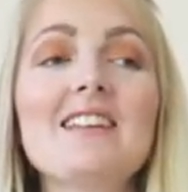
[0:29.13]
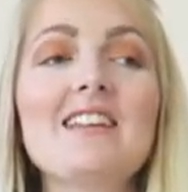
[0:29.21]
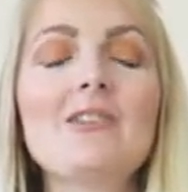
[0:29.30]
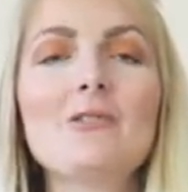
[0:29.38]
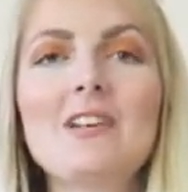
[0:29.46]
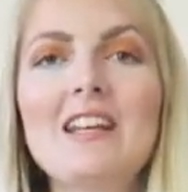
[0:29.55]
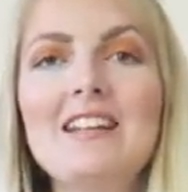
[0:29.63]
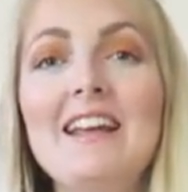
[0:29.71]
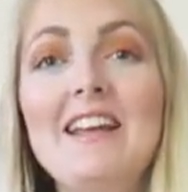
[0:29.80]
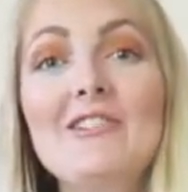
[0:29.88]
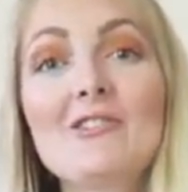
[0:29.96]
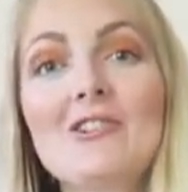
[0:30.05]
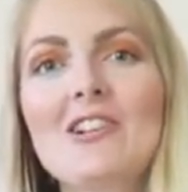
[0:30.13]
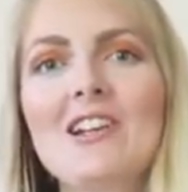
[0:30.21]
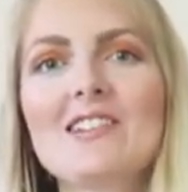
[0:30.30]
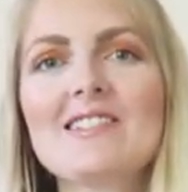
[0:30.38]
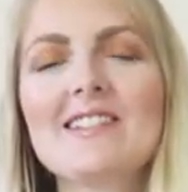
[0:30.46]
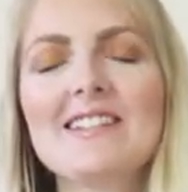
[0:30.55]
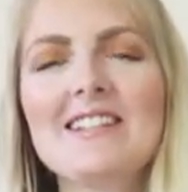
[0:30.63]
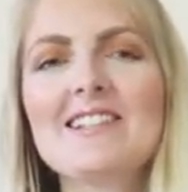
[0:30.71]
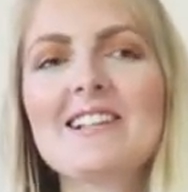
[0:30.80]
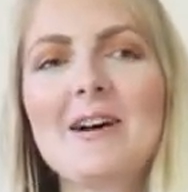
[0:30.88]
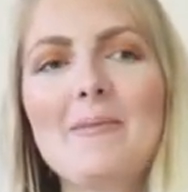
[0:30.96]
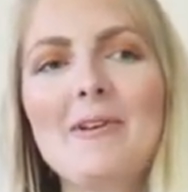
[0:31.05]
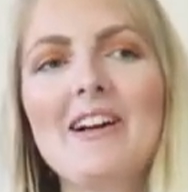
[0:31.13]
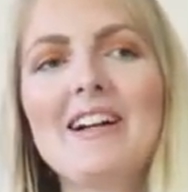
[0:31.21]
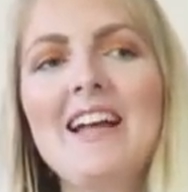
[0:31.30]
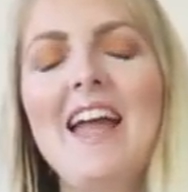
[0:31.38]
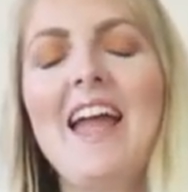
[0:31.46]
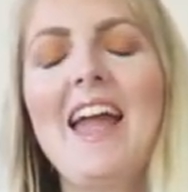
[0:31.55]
think you need in your closet this summer,